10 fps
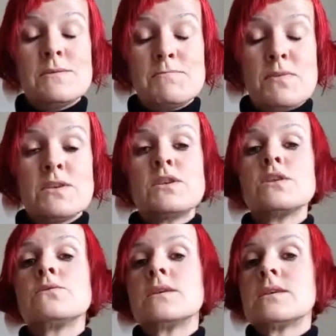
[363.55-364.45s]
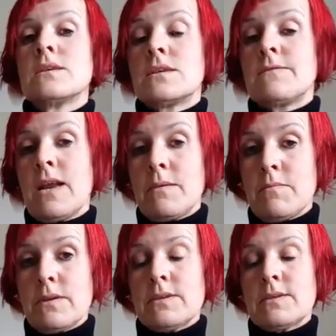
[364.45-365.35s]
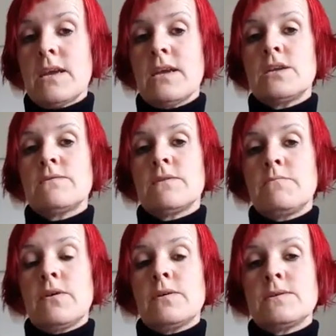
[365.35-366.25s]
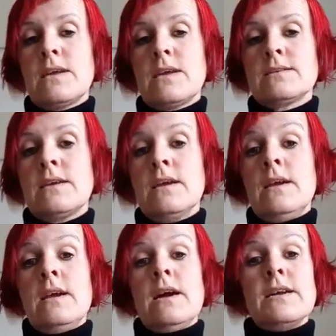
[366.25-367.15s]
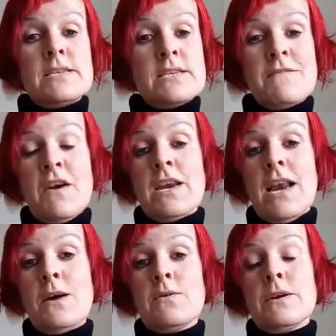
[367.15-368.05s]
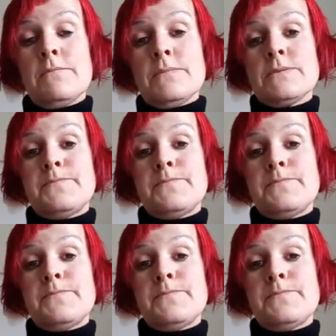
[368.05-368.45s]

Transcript: pursue into the development stage of the process and into the final outcomes.